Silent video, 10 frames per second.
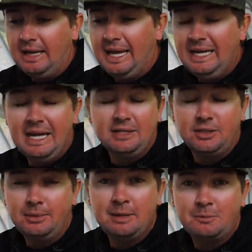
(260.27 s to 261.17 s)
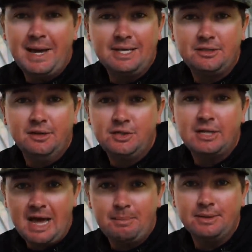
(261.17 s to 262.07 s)
Any, sometimes bad stuff
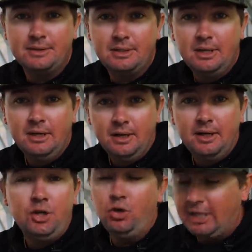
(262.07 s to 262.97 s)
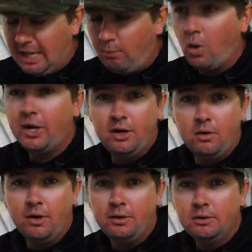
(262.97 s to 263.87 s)
just happens. You keep working
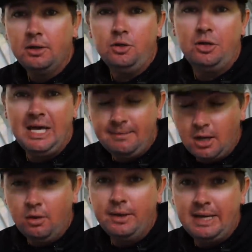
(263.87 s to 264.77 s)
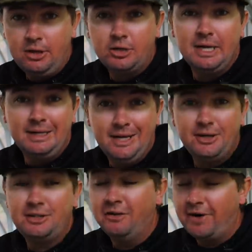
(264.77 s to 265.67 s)
hard, you keep going, and you try to dig
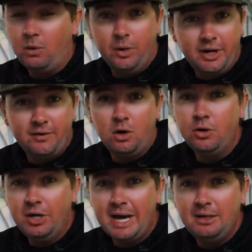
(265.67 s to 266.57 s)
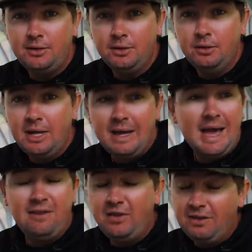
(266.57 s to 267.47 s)
yourself out of whatever hole you got into.
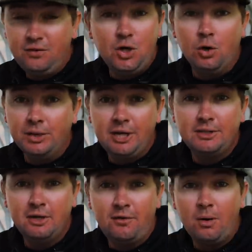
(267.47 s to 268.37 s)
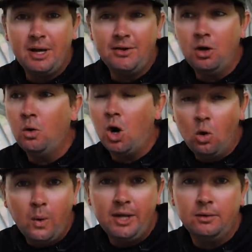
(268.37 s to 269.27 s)
And if you, if you don't dig yourself all the way out of the hole,
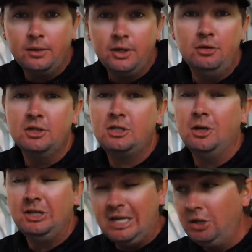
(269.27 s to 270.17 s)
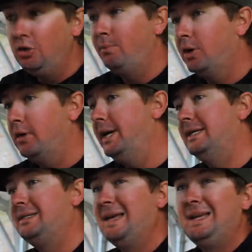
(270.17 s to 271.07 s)
oh well. You just continue to
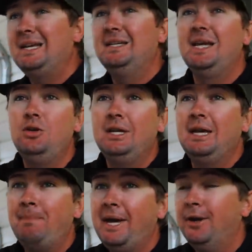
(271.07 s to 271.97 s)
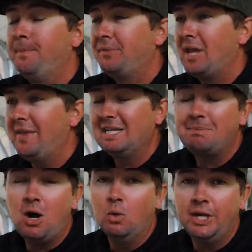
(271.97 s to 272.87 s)
progress, continue to get better. And that's
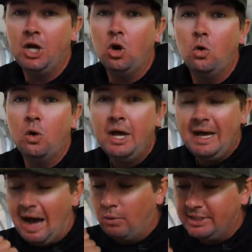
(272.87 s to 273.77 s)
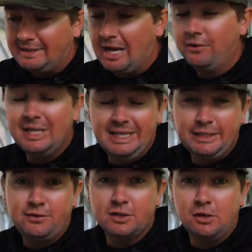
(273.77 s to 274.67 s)
my only goal. I want to stay on the
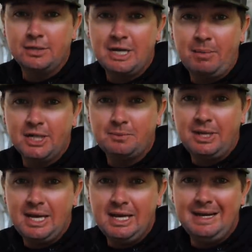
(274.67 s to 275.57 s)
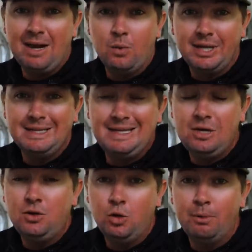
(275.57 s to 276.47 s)
elites for as long as I possibly can, and I want to
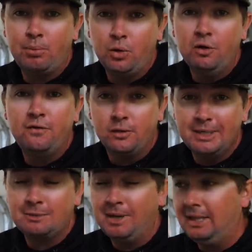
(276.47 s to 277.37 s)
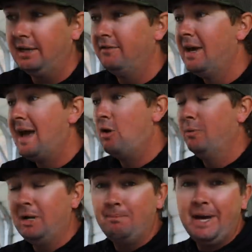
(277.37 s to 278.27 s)
continue to improve for the rest of my life. I want
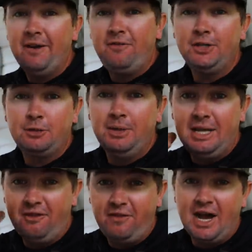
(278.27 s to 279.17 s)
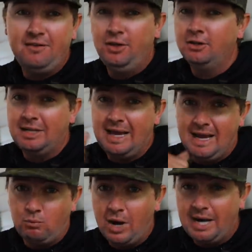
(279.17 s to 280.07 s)
to be a better fisherman in five years than I
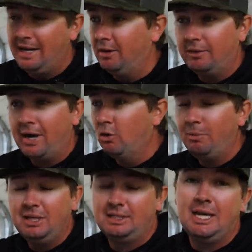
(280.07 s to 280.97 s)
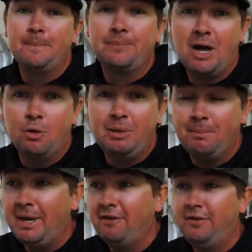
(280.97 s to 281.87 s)
am right now. I don't want to be the same. I want to be a
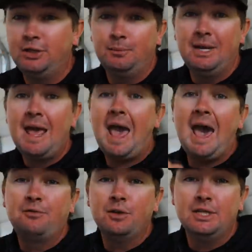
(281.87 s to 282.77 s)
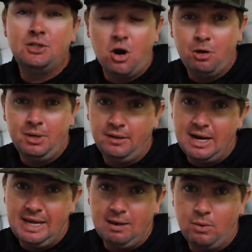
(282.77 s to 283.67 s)
better fisherman after this tournament than
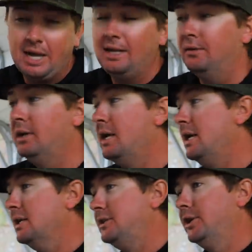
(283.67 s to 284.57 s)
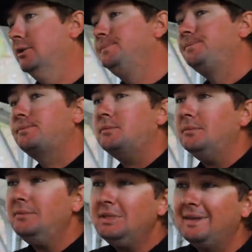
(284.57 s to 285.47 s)
I am right now. So
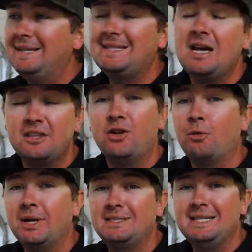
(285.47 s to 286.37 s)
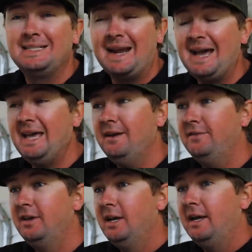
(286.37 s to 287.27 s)
that's kind of the thought process that I
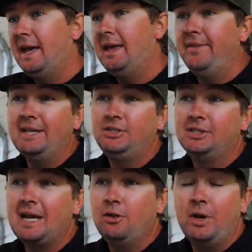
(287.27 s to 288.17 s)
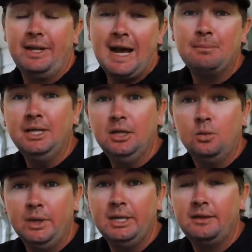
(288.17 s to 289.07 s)
have and that's just kind of the way that I'm
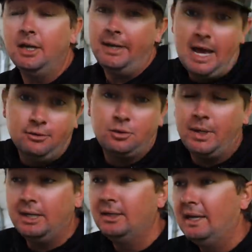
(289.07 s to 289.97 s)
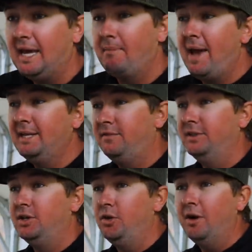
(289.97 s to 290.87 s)
dealing with a downswing in bass
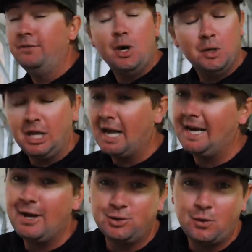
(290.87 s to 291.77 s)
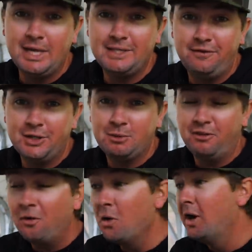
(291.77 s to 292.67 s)
fishing. You know, I've dealt with a lot of downswings in fishing
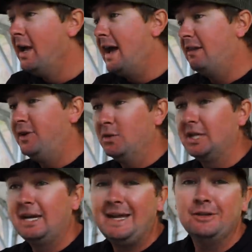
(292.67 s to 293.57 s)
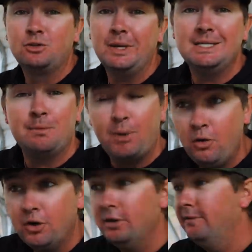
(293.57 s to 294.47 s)
before. I've dealt with a lot of downswings in
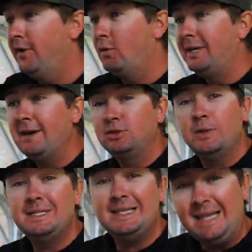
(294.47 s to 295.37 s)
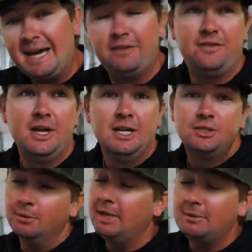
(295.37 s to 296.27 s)
poker, dealt with downswings in life.
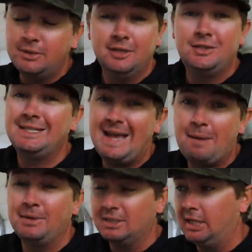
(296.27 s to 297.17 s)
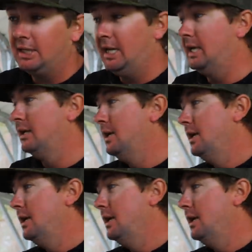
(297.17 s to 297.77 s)
Sometimes stuff just happens like that.